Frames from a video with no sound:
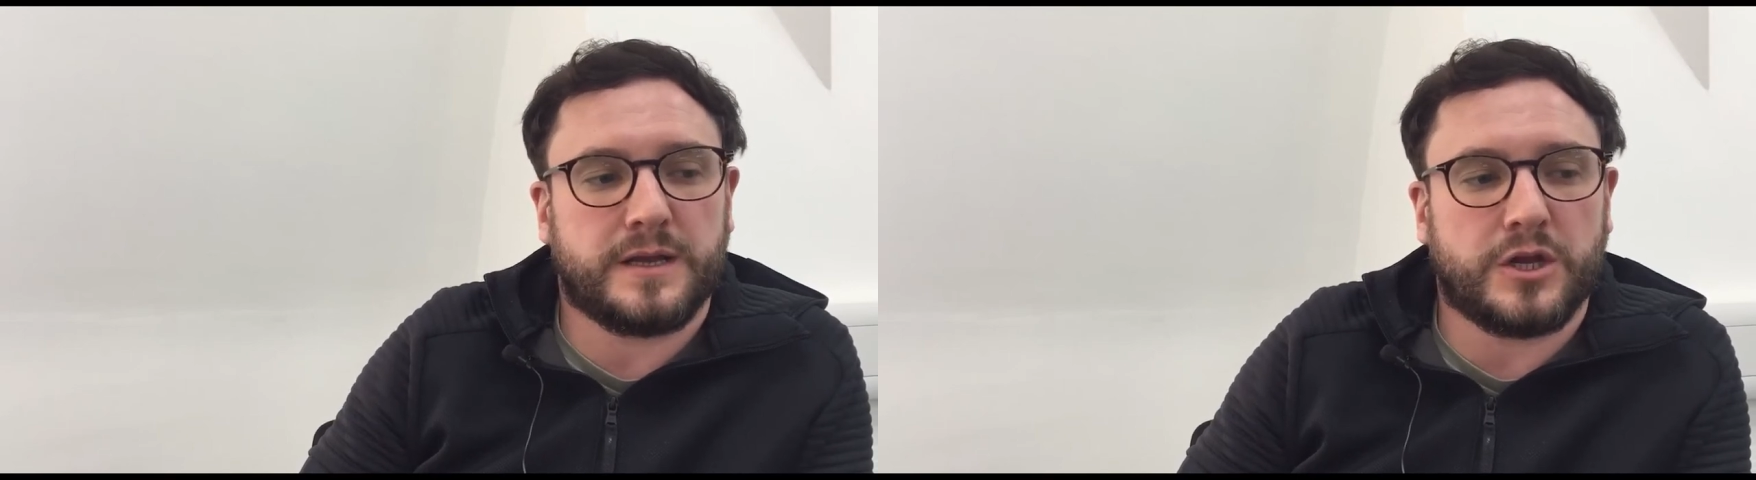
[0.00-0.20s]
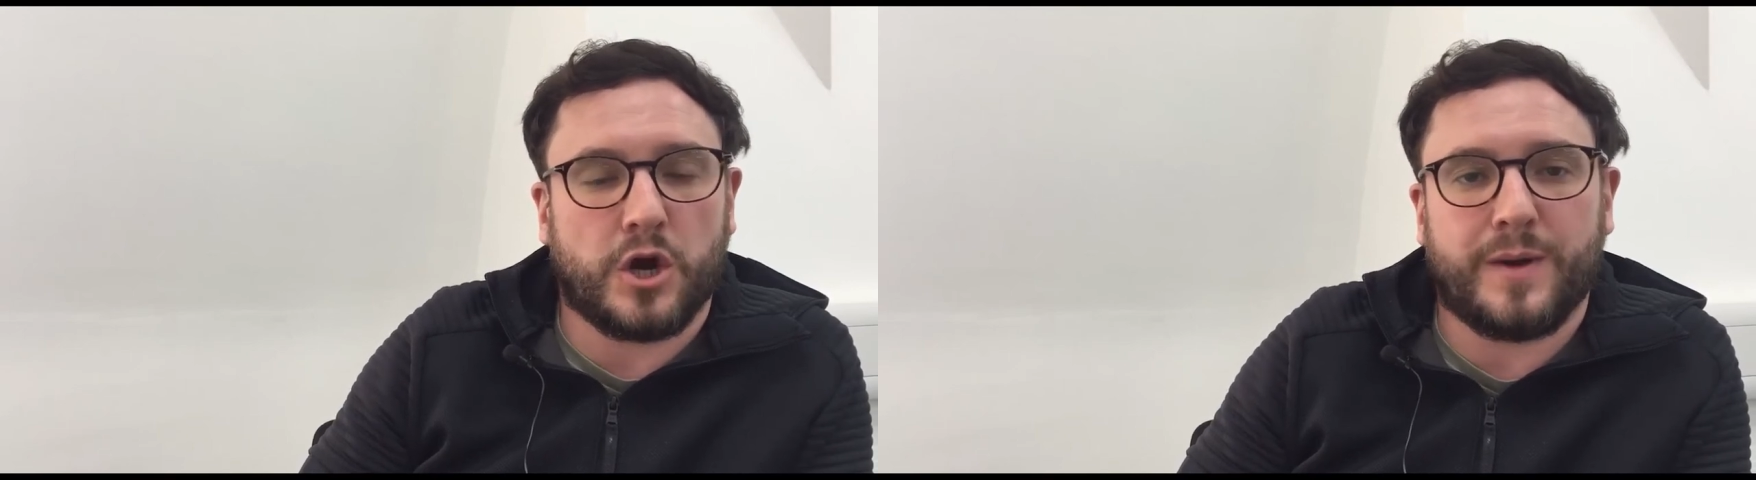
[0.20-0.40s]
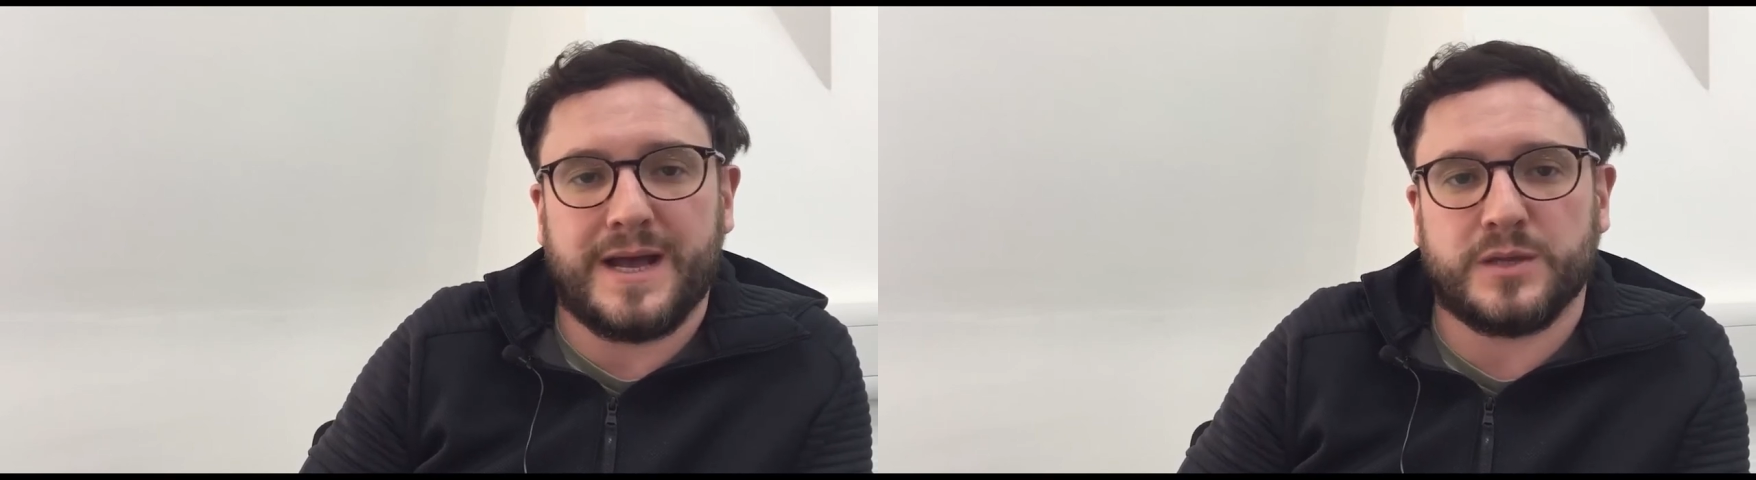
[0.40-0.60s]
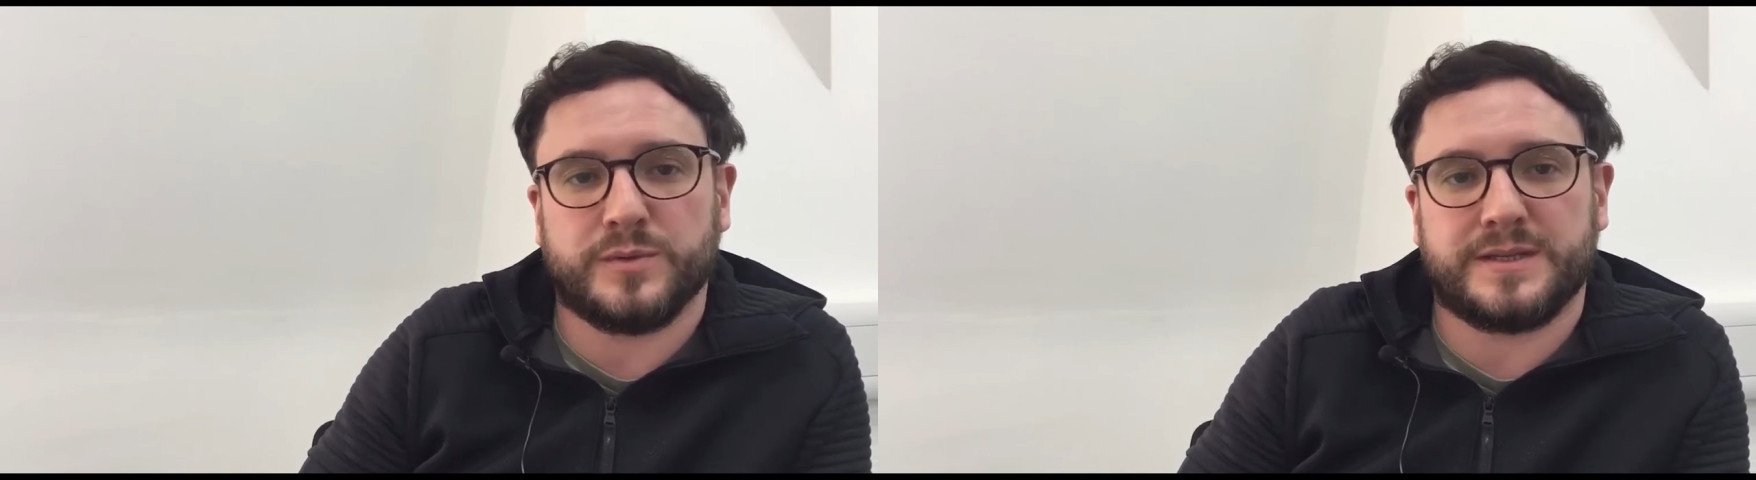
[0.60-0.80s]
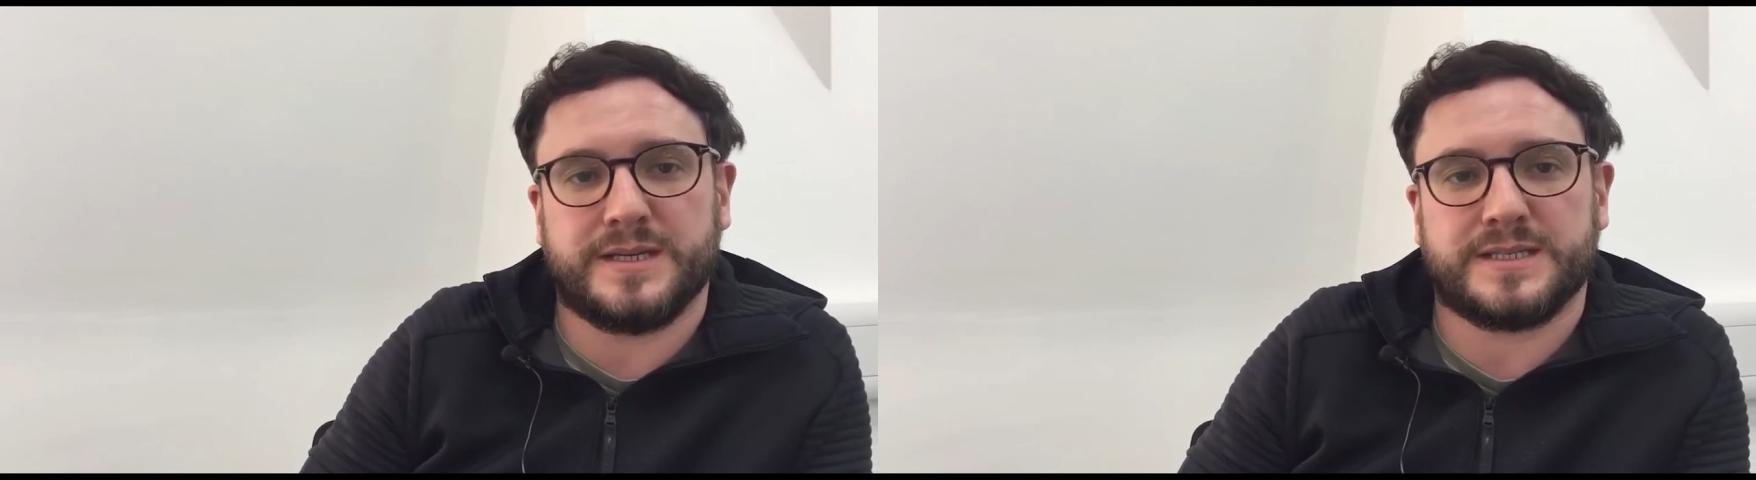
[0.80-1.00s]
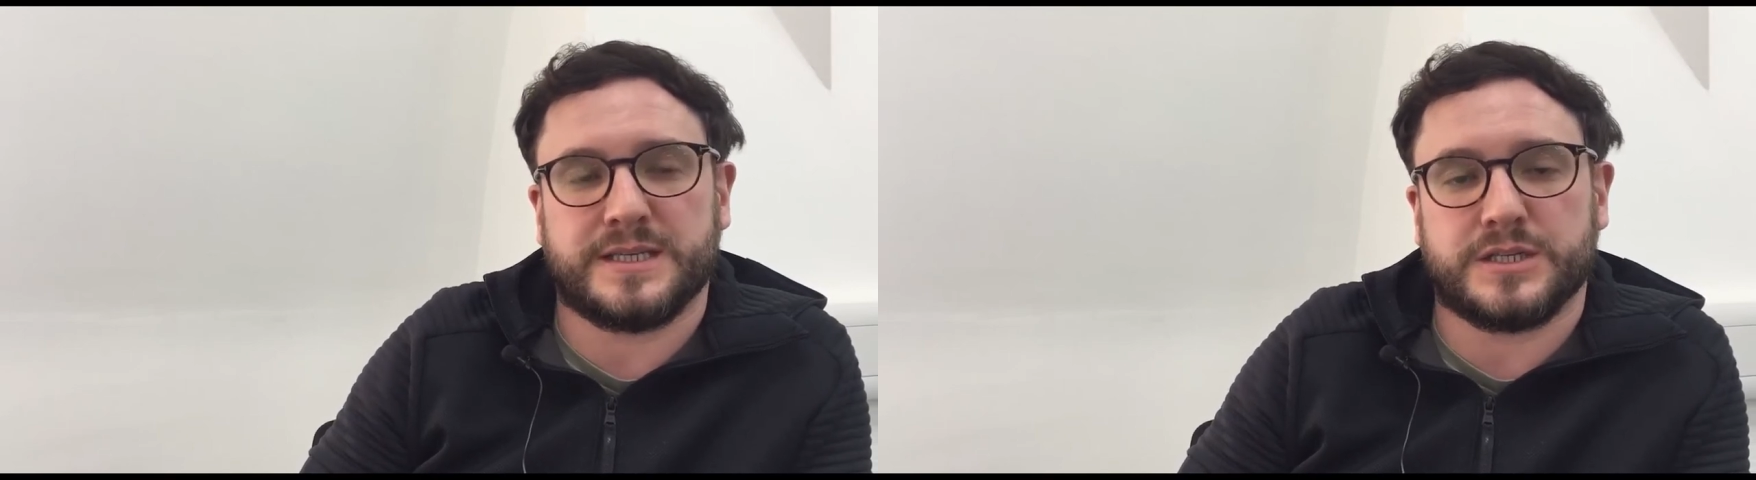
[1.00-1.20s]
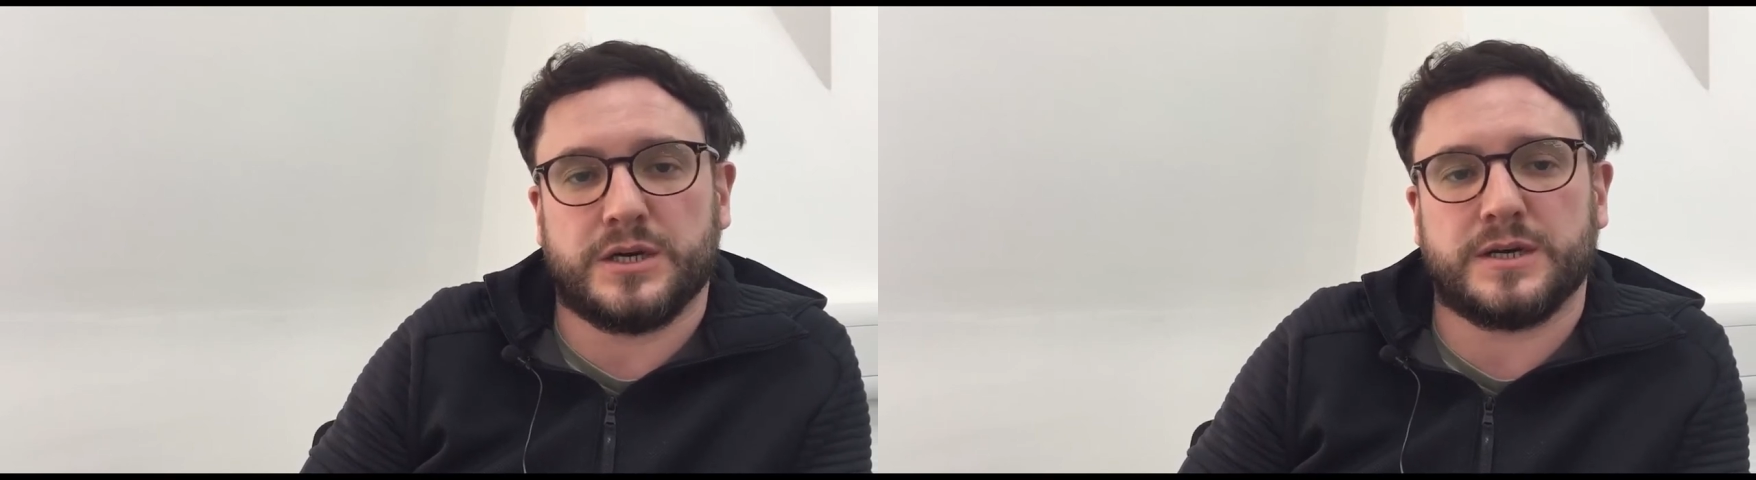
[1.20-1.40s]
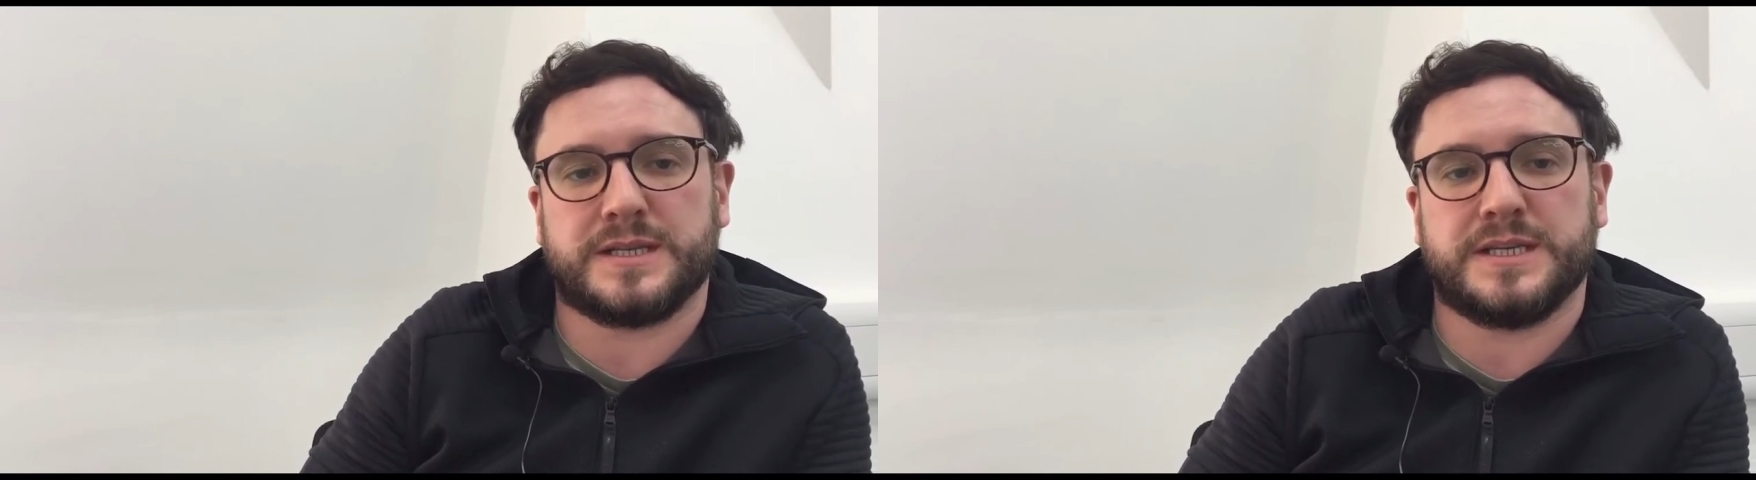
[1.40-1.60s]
go ahead with this and target